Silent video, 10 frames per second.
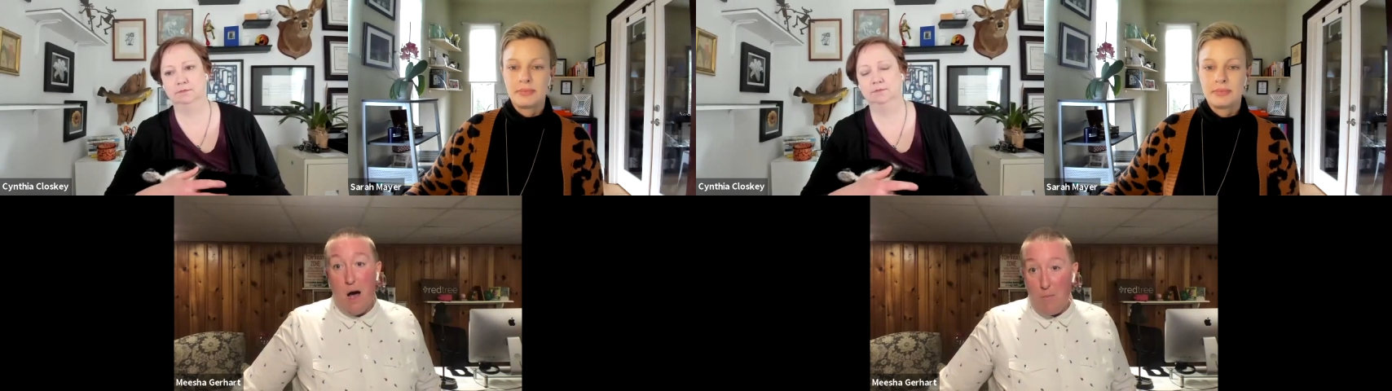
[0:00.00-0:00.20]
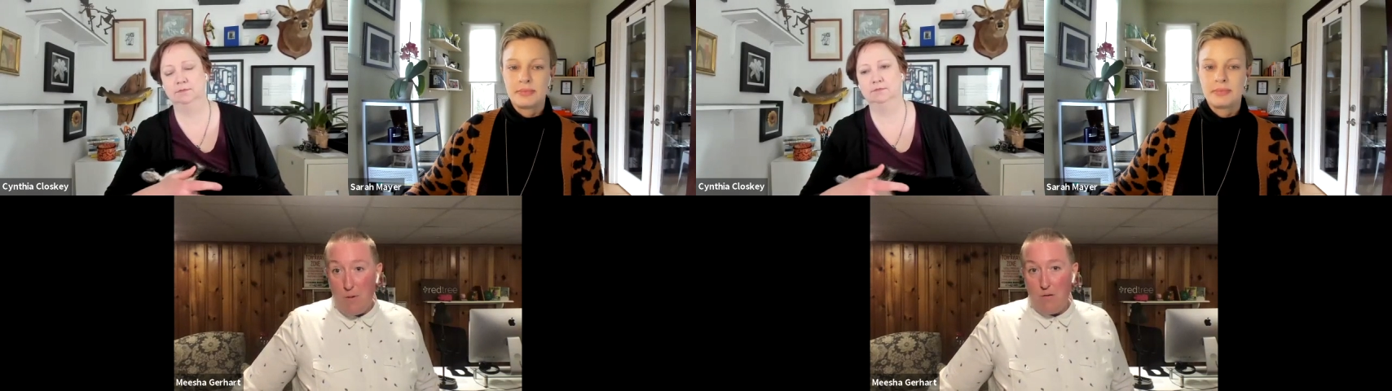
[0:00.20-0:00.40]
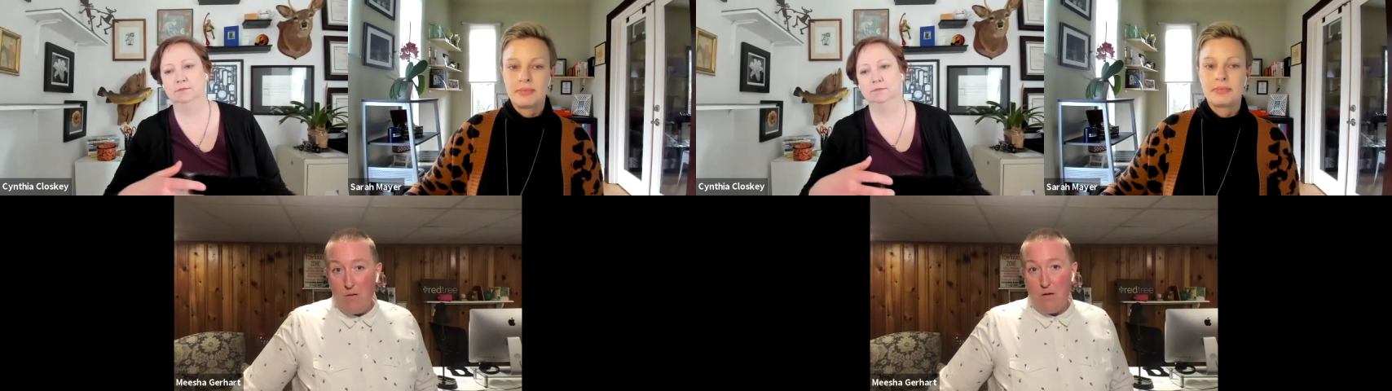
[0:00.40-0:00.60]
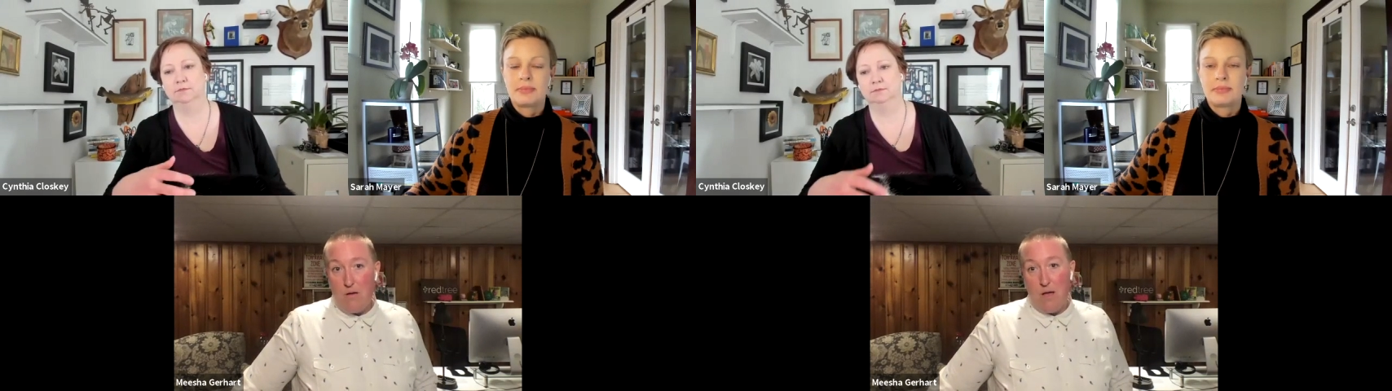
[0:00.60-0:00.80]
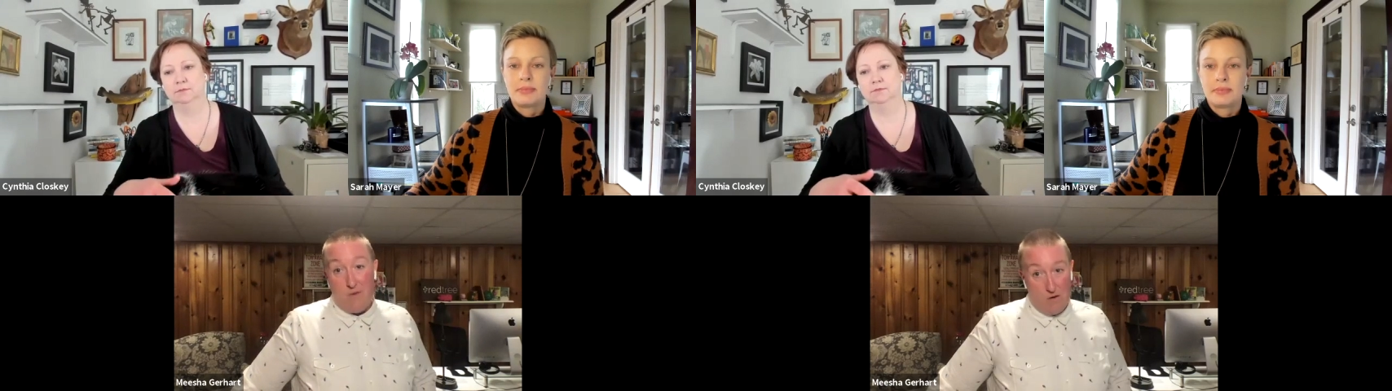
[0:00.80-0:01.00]
Speaker 1: humble
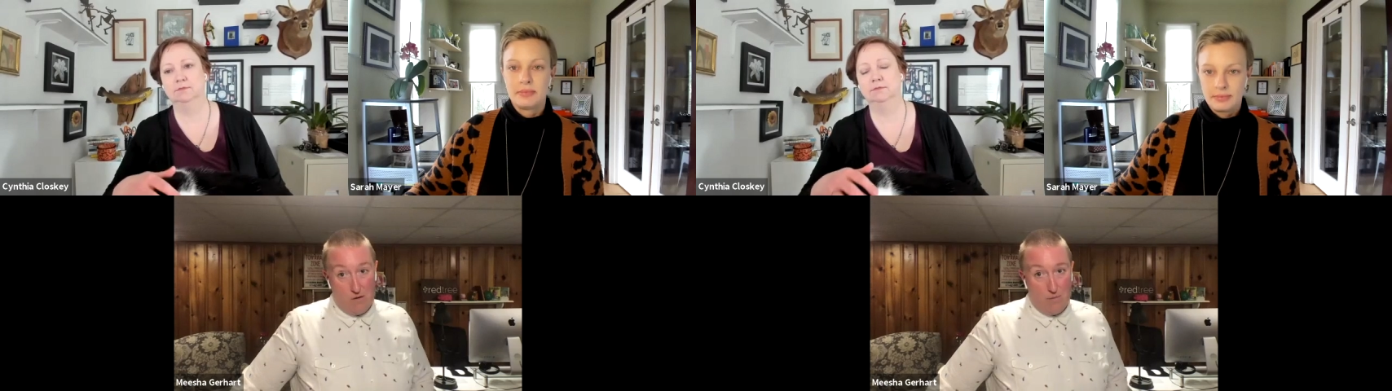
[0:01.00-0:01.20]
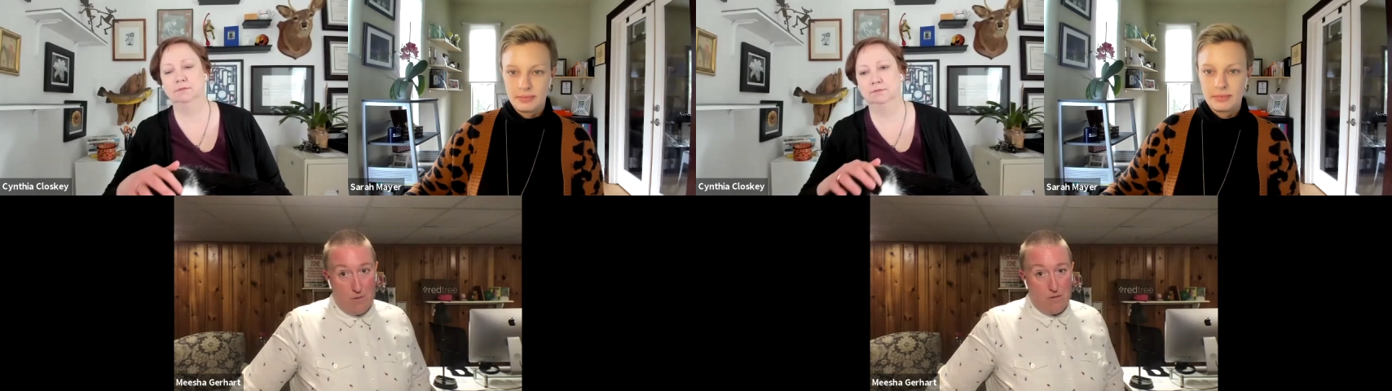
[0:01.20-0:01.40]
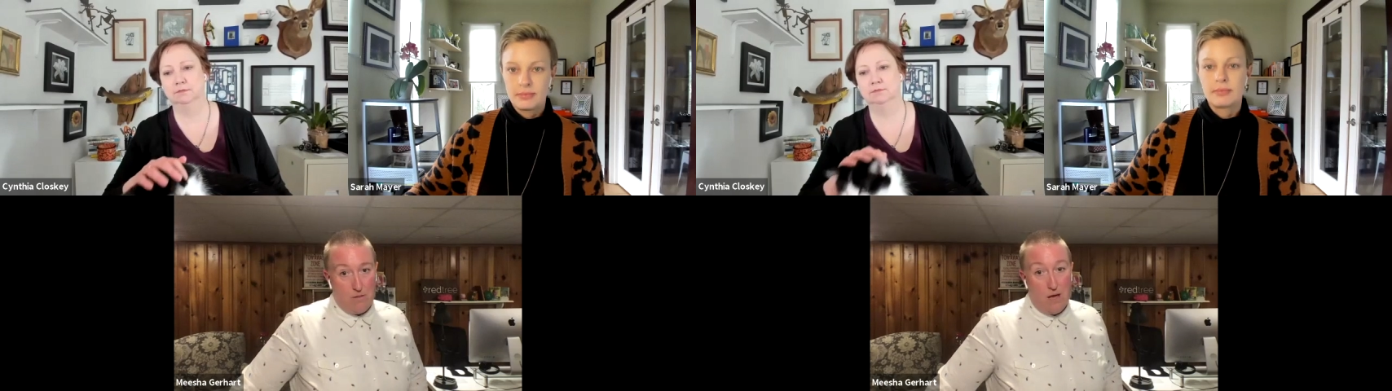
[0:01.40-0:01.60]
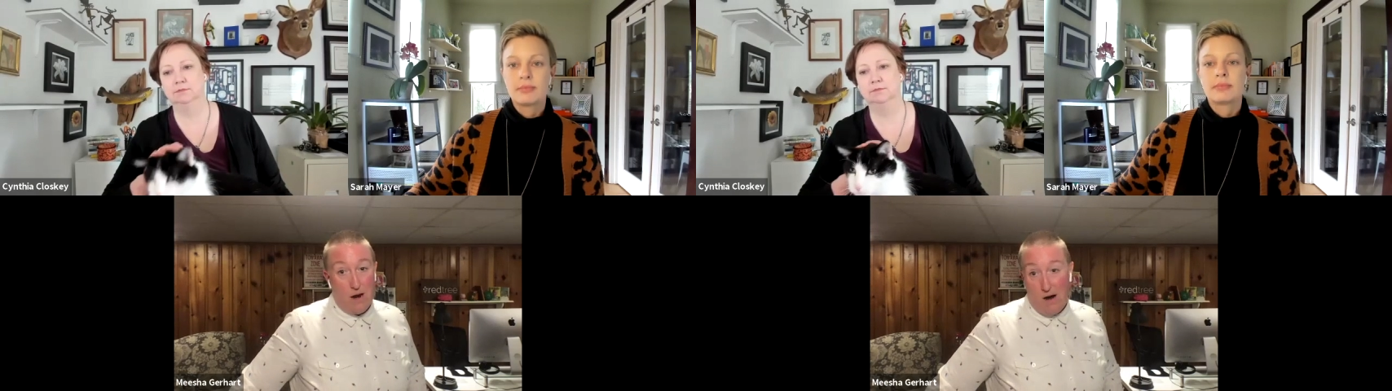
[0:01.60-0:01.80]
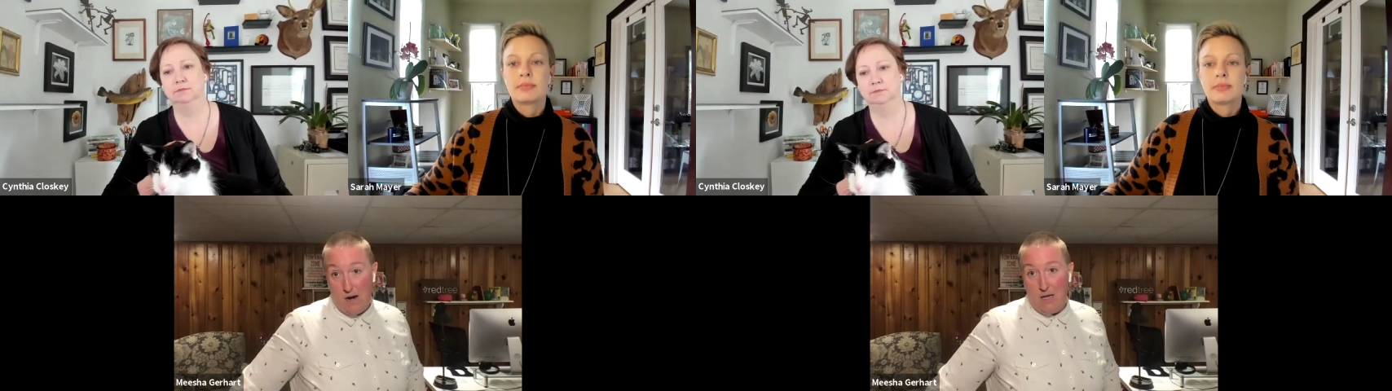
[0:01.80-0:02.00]
and vulnerable
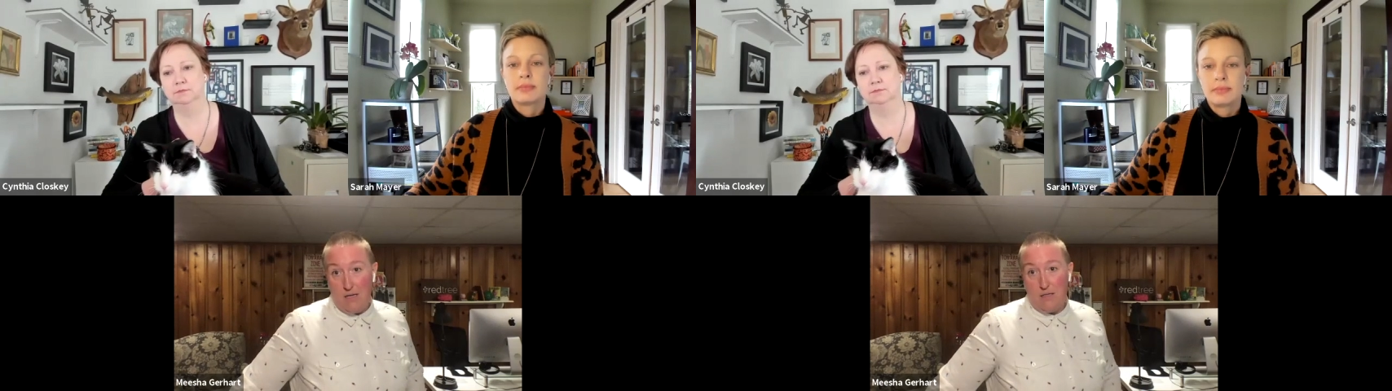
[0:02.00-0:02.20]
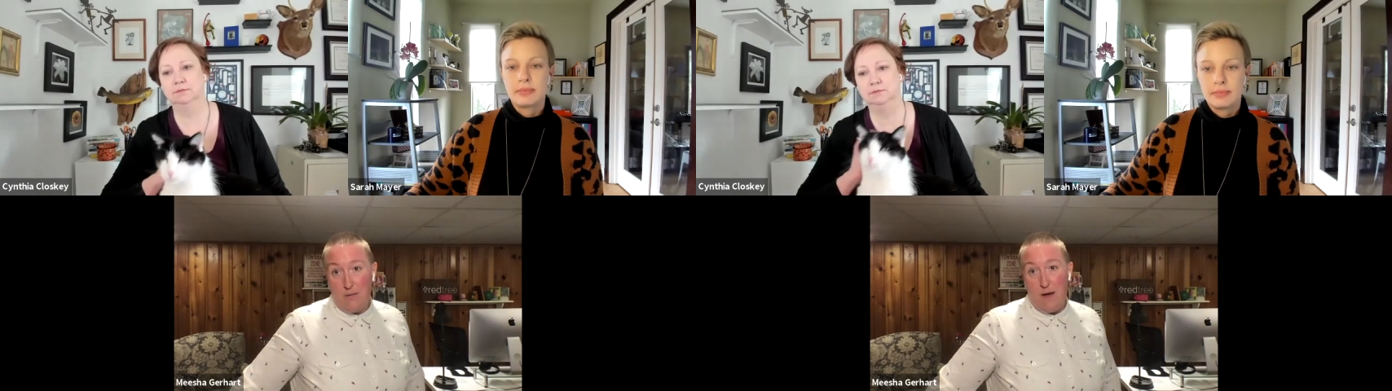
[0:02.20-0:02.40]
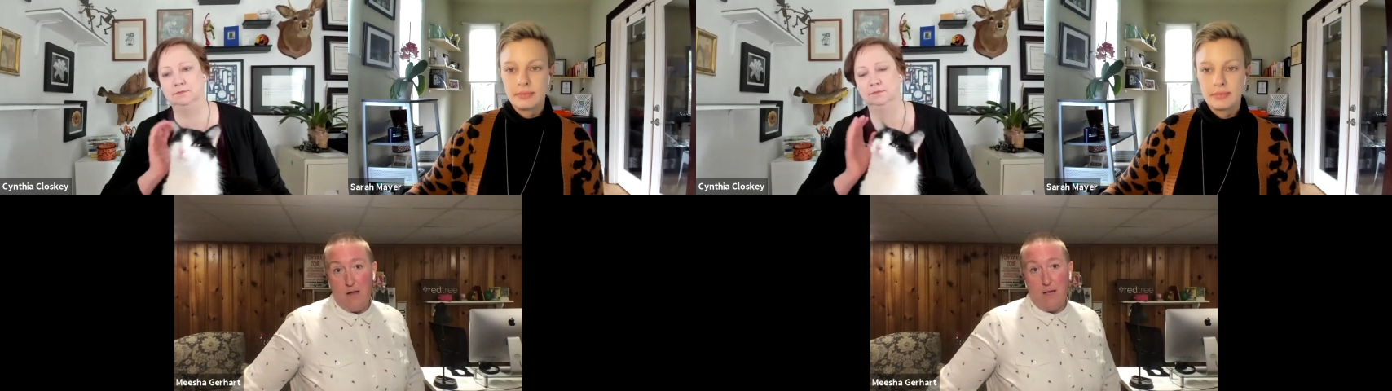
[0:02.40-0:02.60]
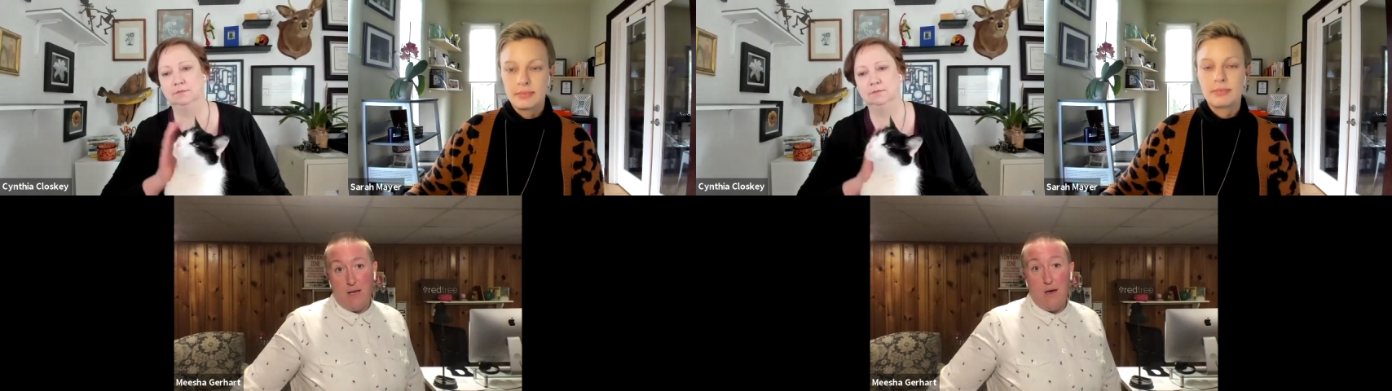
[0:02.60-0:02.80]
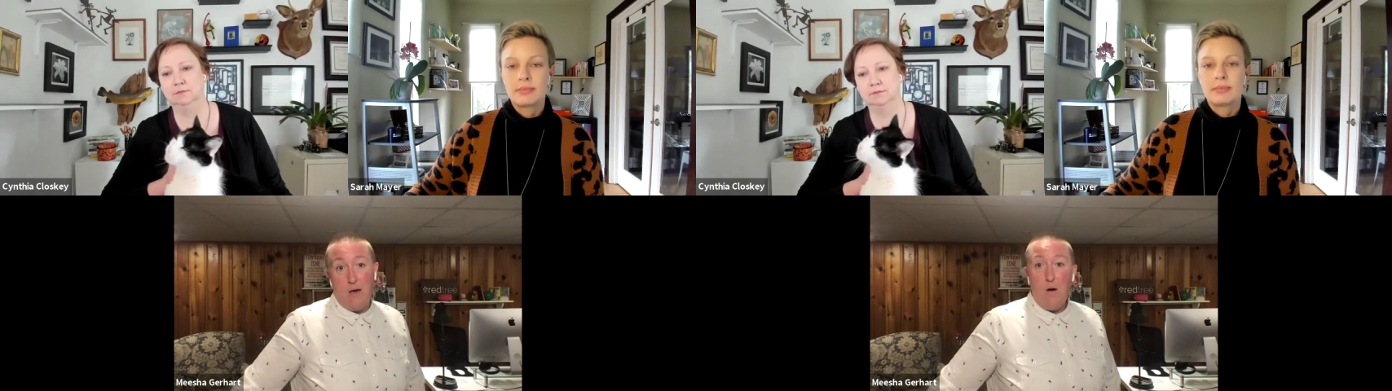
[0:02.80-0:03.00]
and honest about like